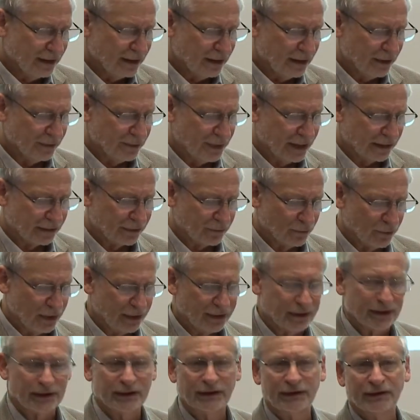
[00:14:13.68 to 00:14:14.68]
about
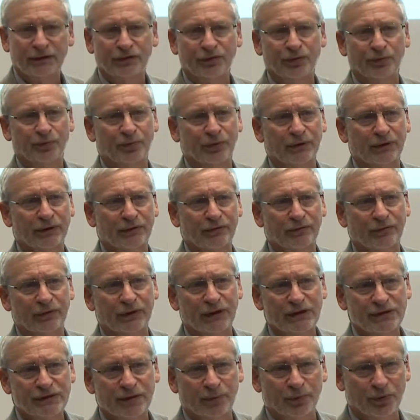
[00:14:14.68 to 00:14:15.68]
whether to
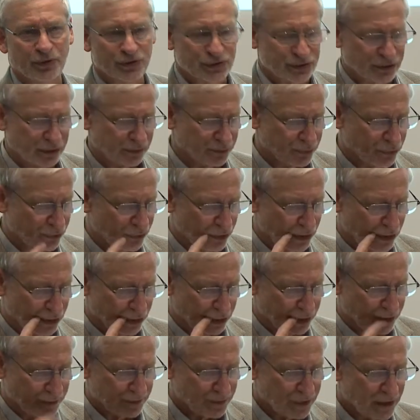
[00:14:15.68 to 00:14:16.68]
release a person on
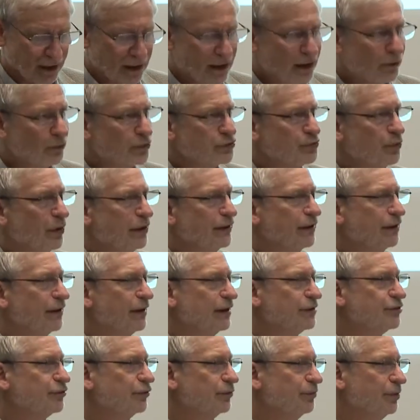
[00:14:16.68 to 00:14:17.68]
parole was whether
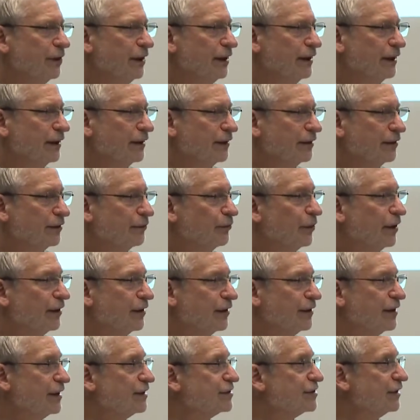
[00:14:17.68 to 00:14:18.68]

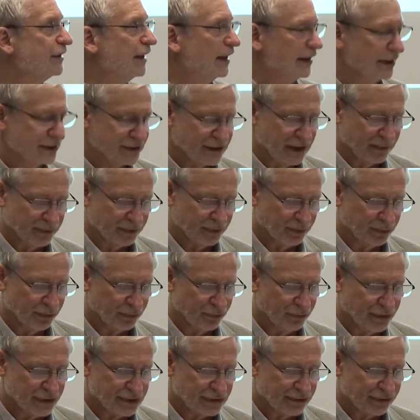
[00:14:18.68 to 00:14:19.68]
there's an unacceptable
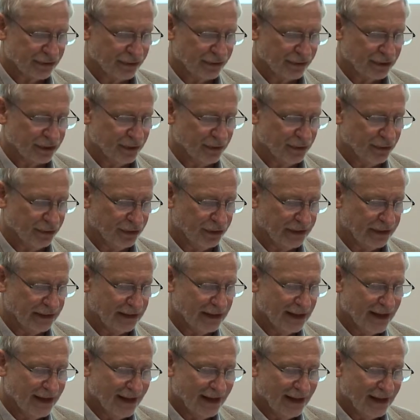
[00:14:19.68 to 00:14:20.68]
risk to the community
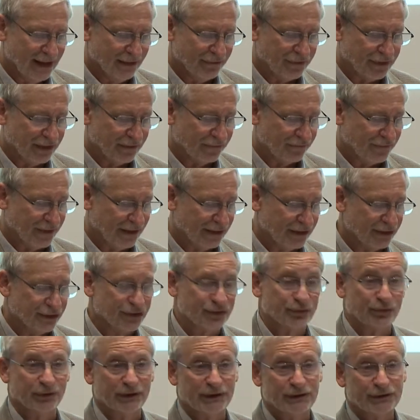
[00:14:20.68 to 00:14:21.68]
if the offender
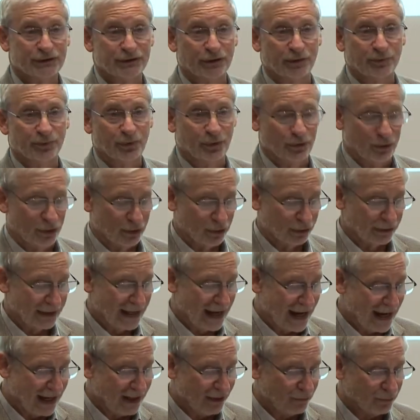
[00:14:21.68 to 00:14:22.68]
is released on parole.
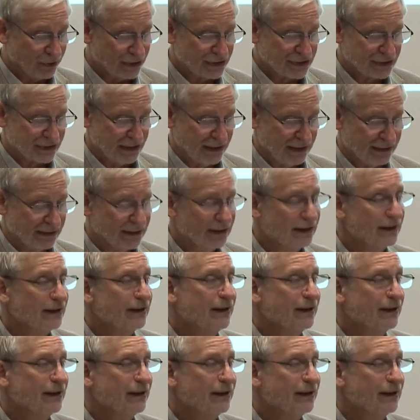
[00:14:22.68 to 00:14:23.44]
And we said